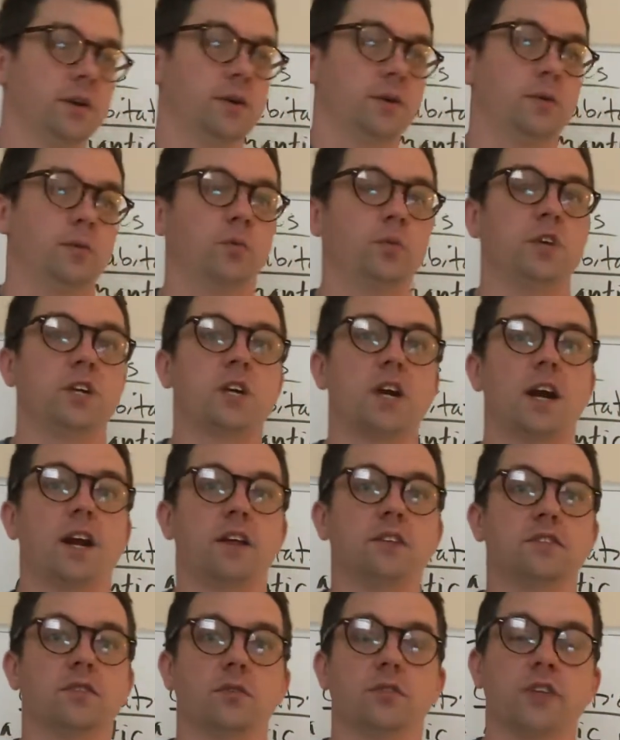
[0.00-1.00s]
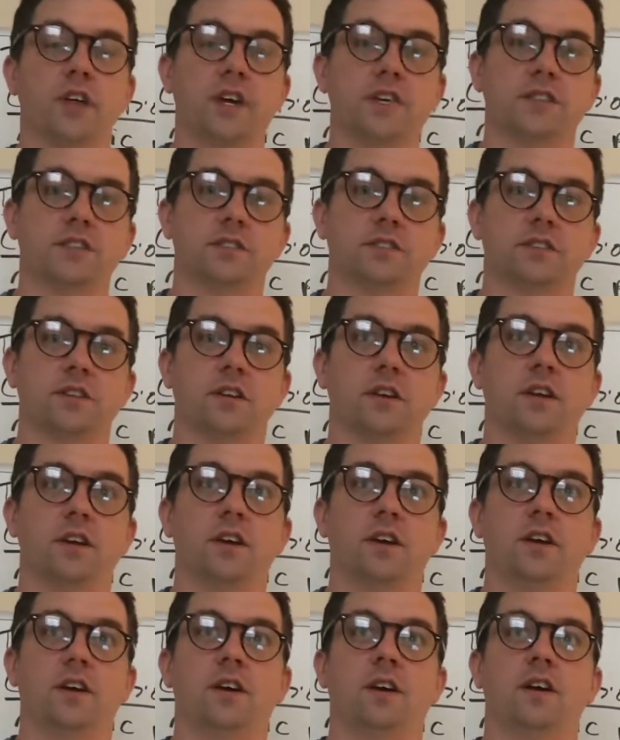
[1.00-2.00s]
we kind of do this,
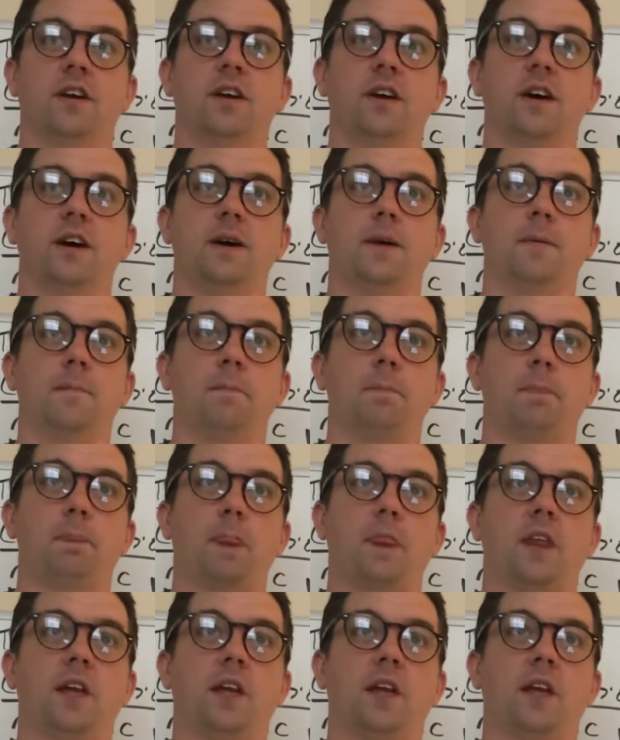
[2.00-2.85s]
the